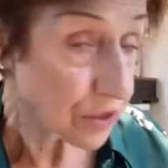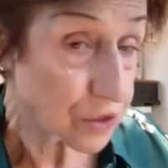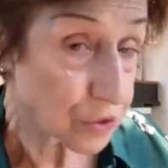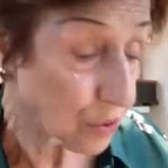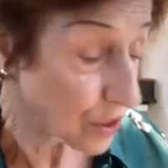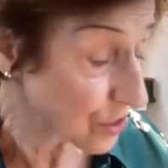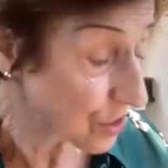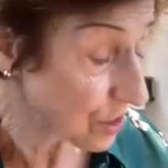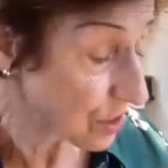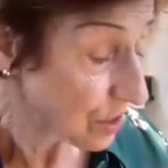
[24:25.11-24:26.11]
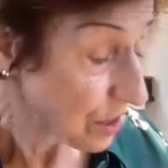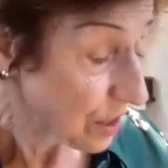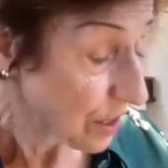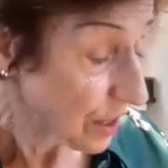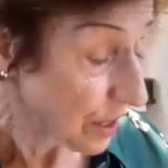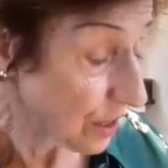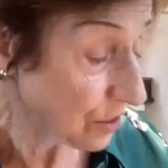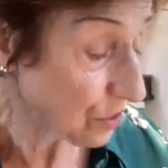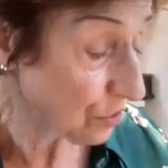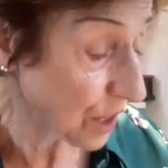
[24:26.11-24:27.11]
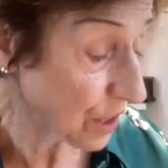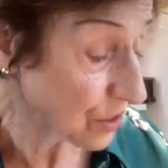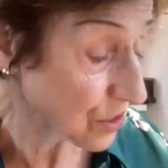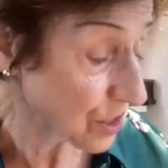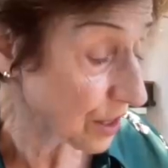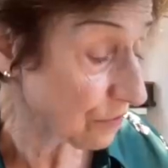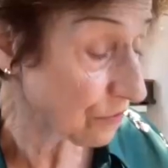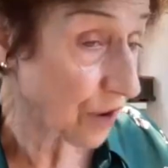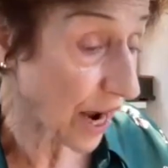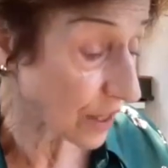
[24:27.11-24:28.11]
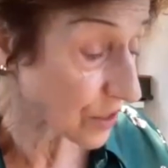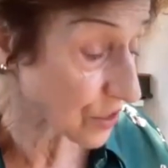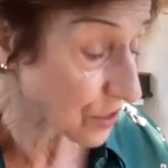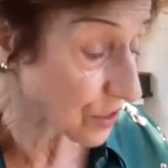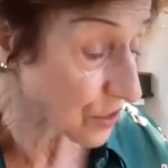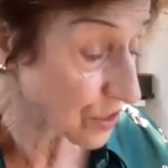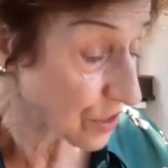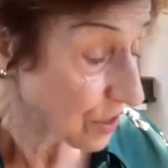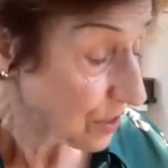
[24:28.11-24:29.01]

twisted in green stick fractures,